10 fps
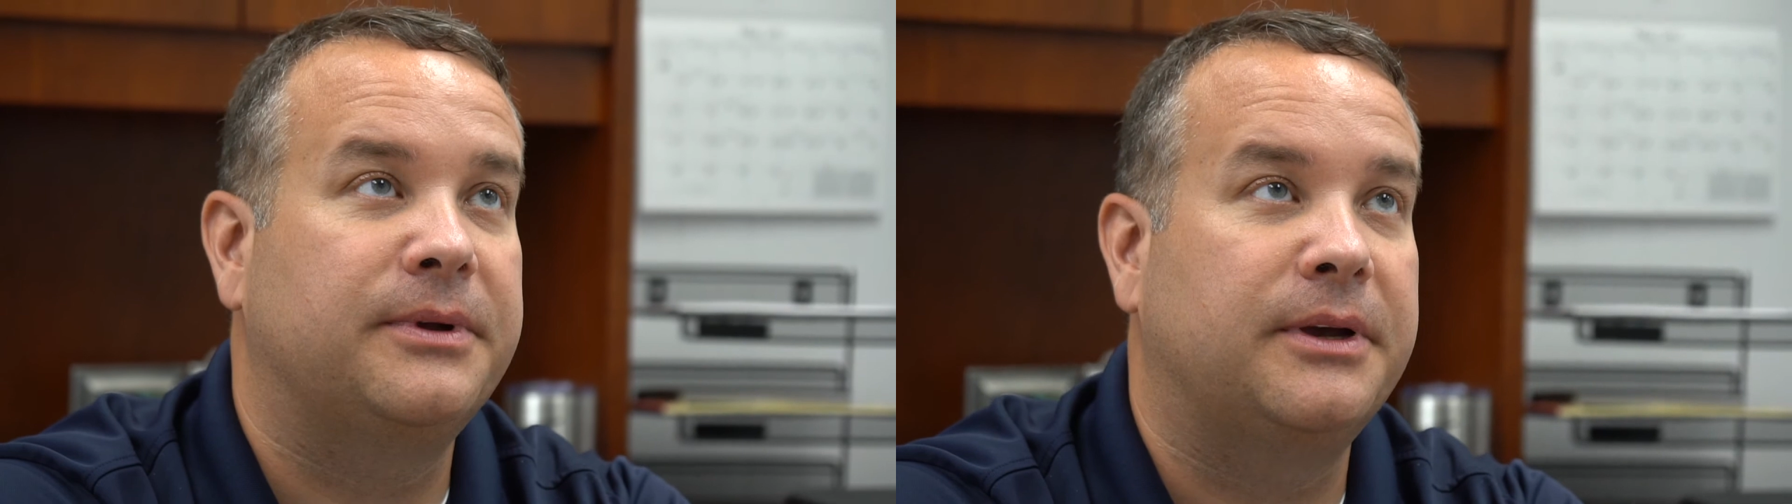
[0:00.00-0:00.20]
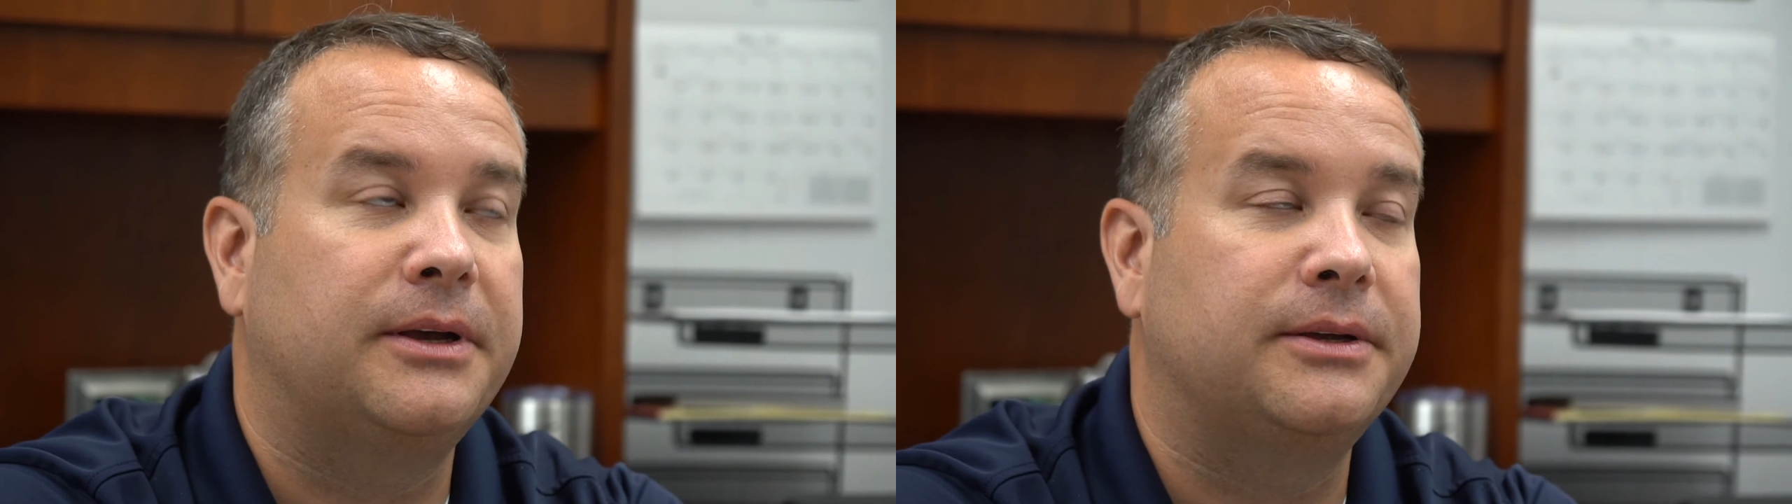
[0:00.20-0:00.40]

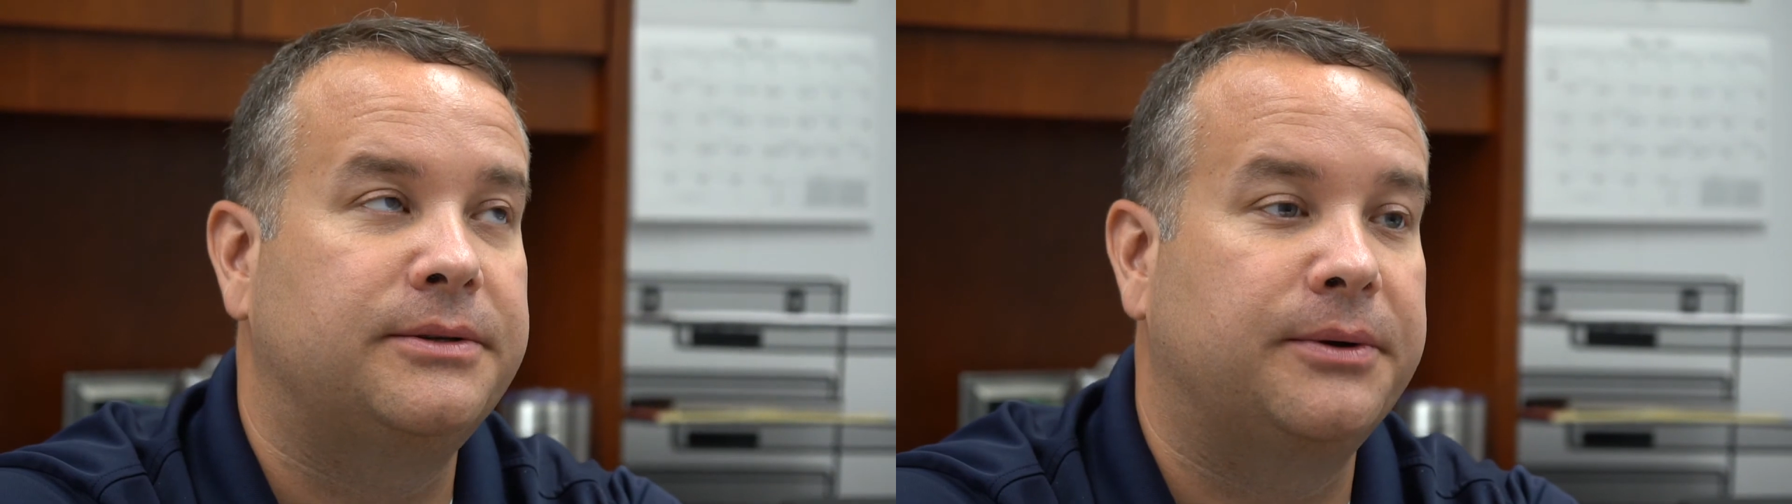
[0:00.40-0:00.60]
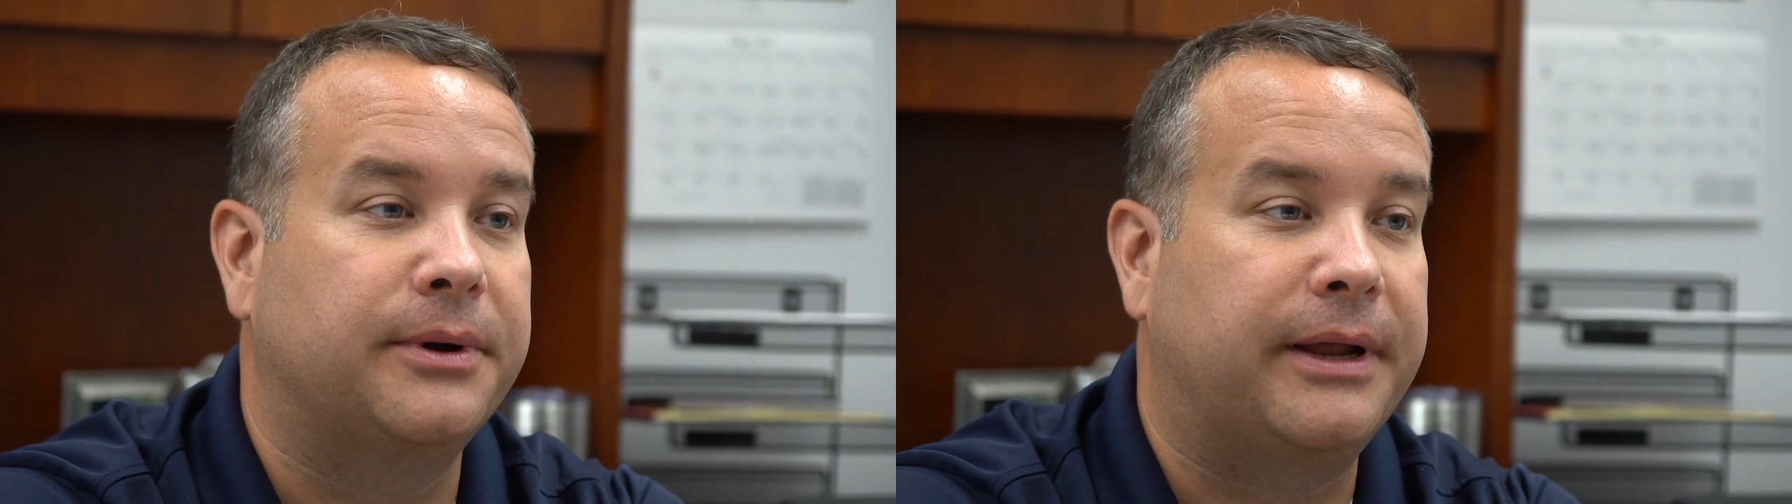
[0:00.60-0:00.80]

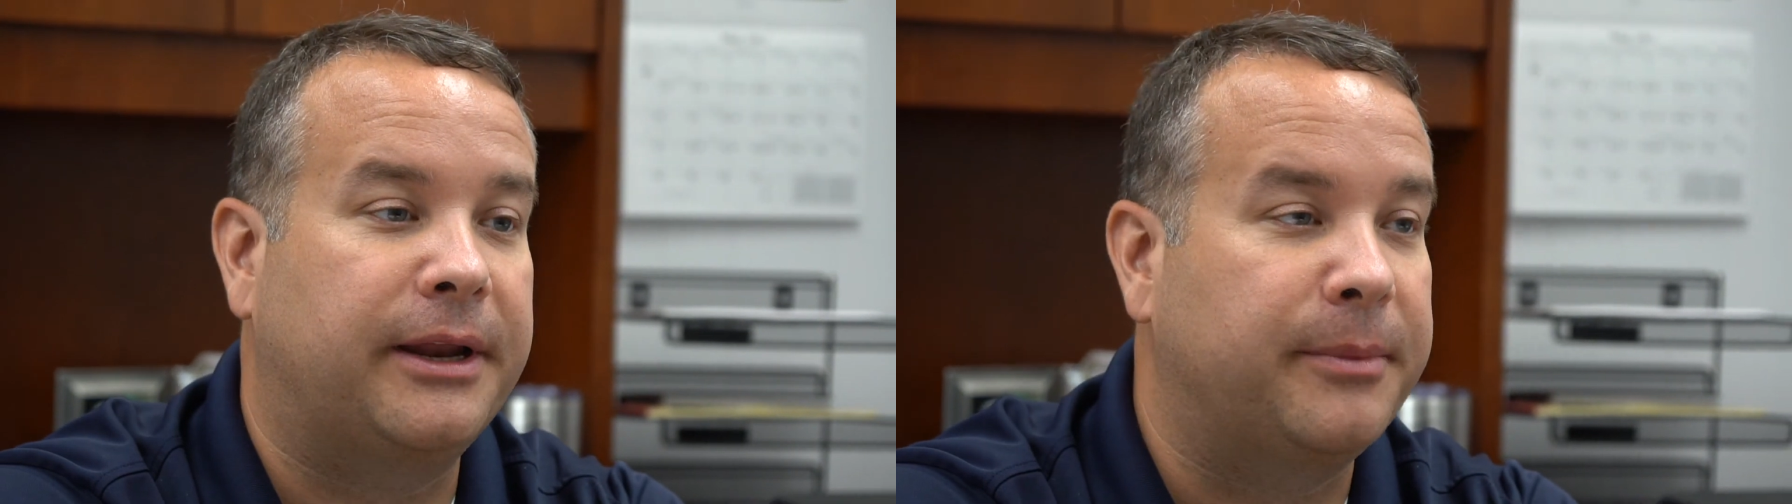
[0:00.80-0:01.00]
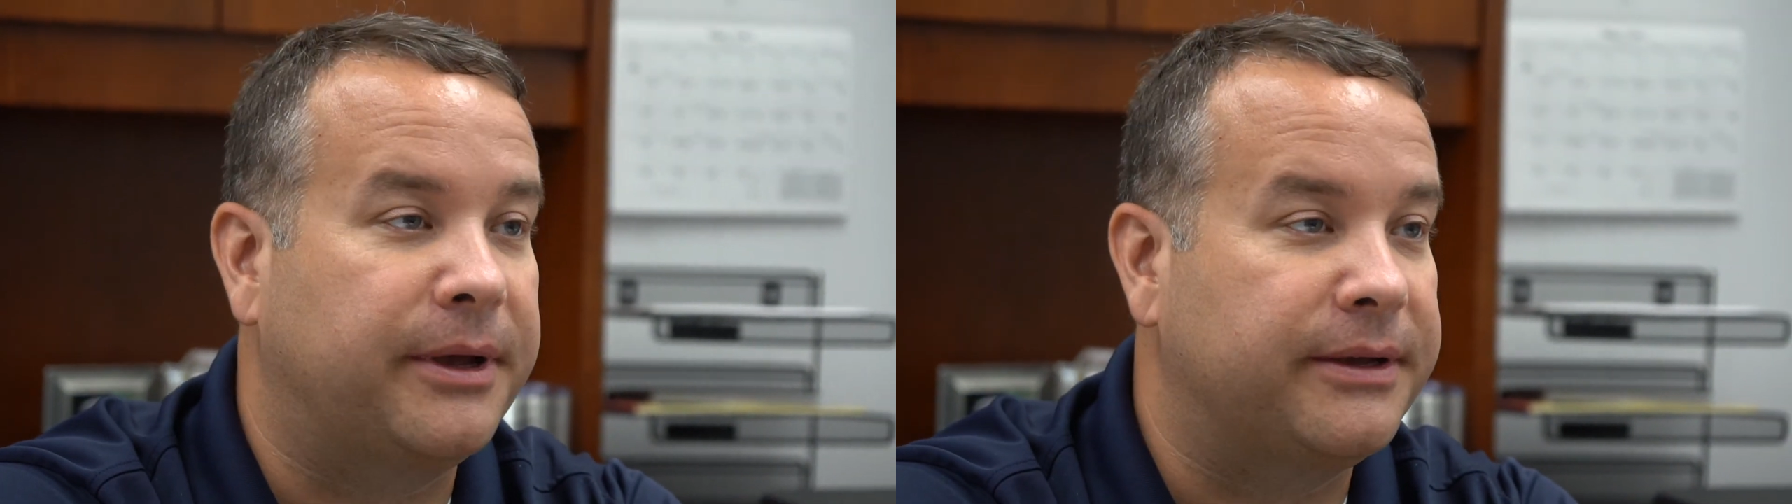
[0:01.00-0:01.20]
to our
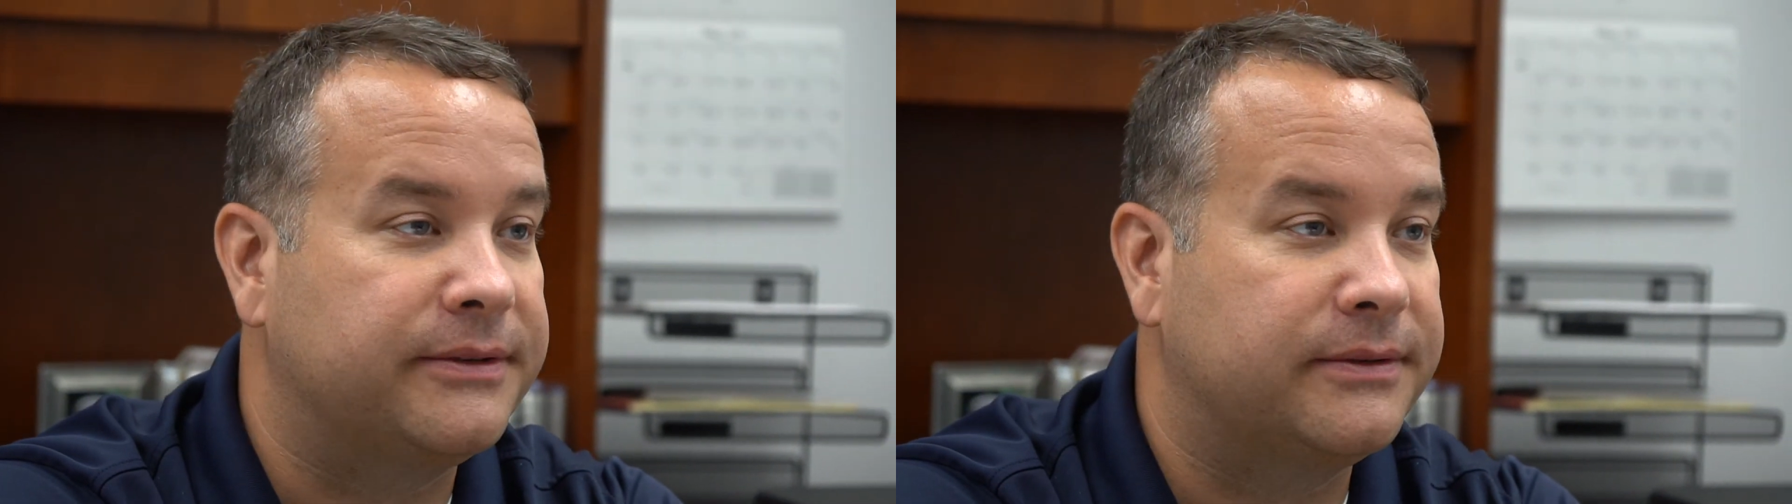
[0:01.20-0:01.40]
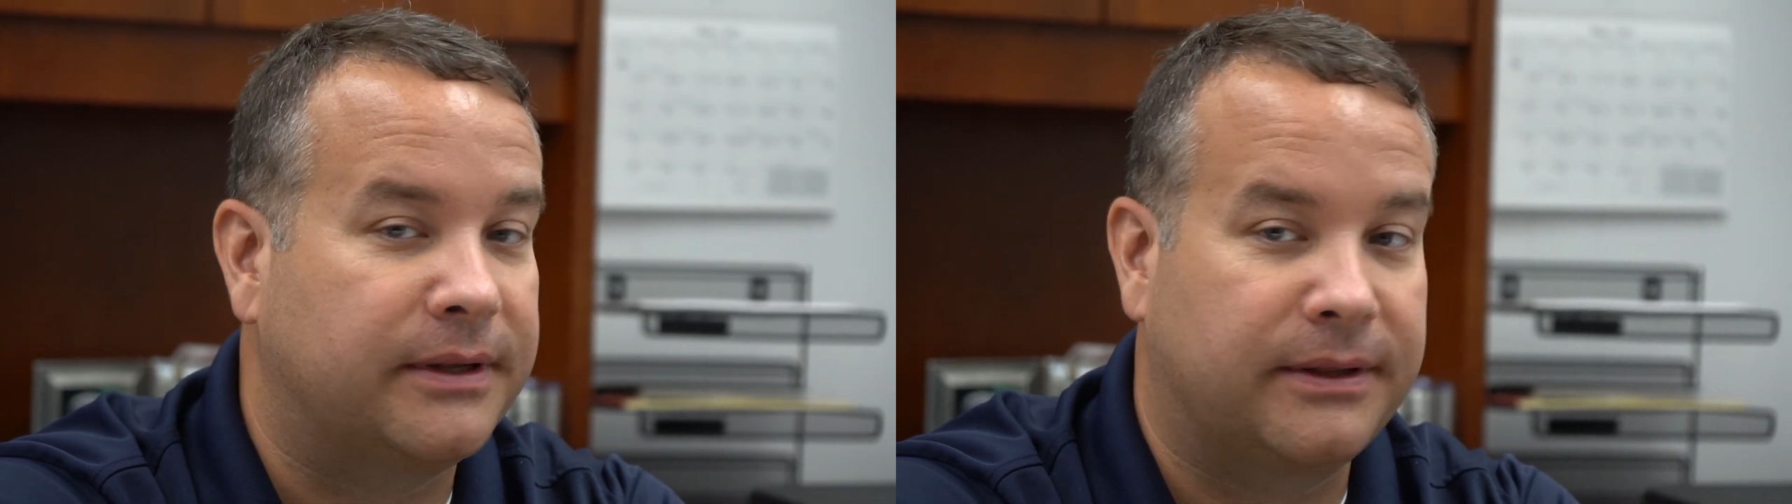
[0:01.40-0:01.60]

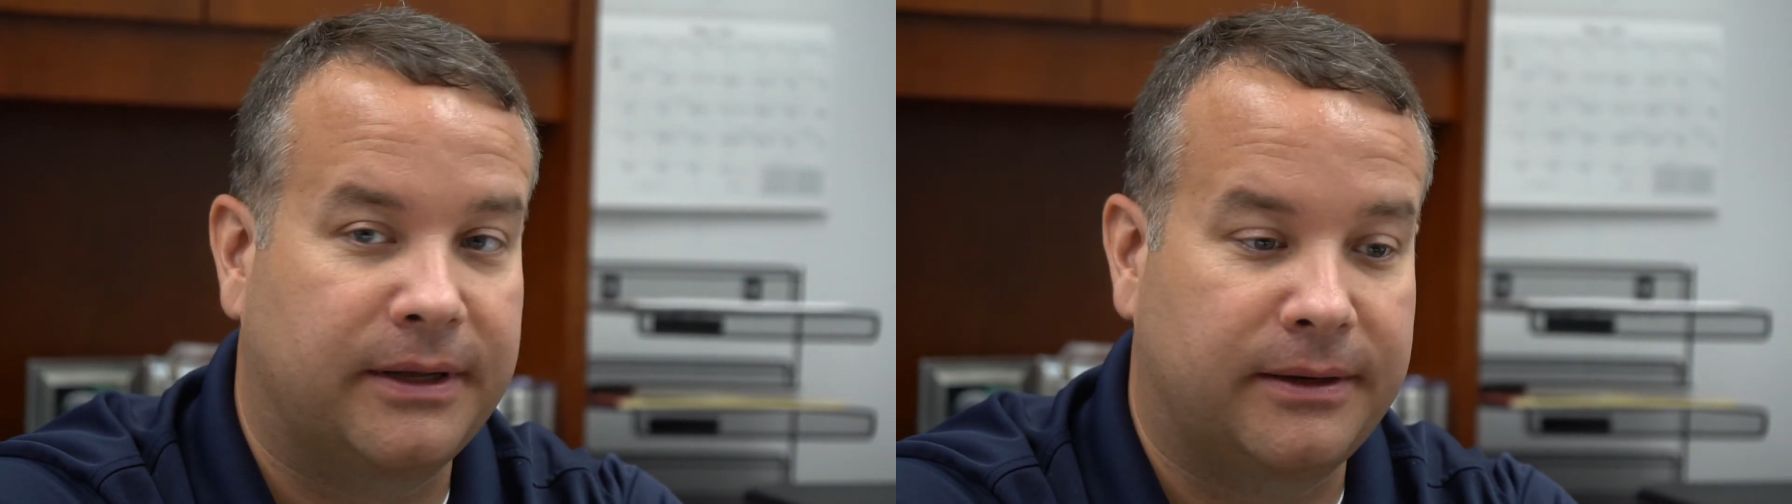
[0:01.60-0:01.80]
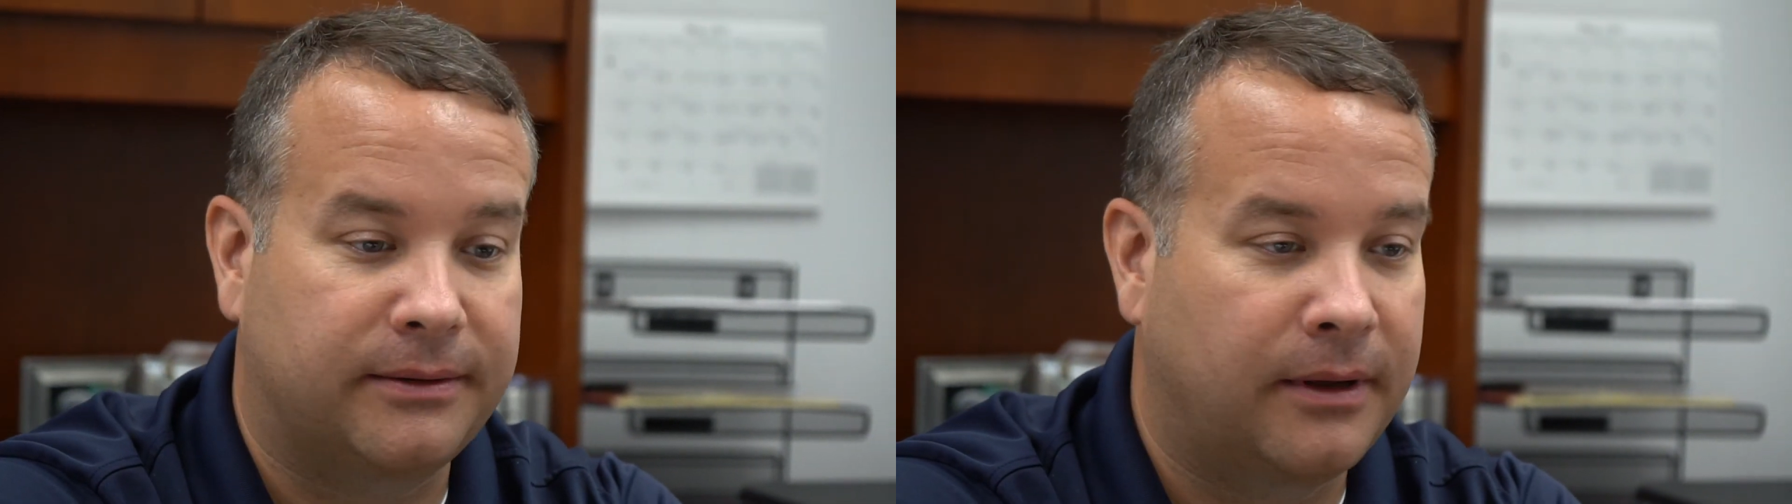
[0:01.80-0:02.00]
database and
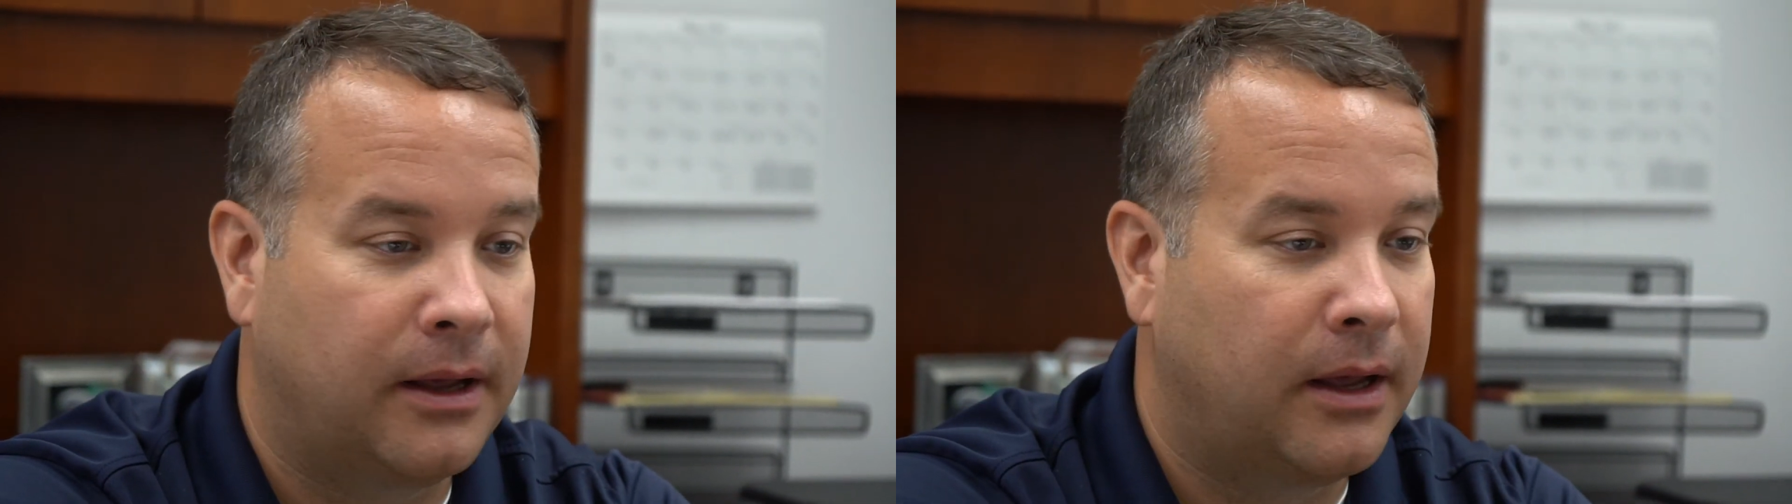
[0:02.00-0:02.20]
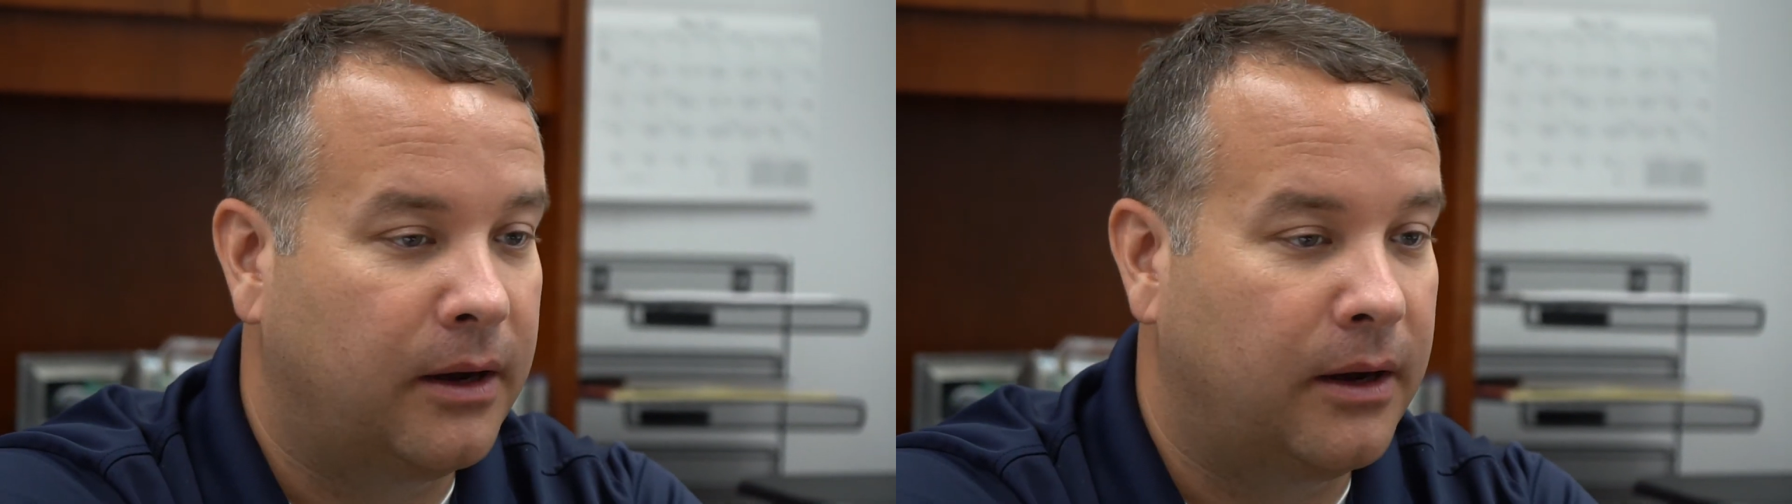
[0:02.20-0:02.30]
then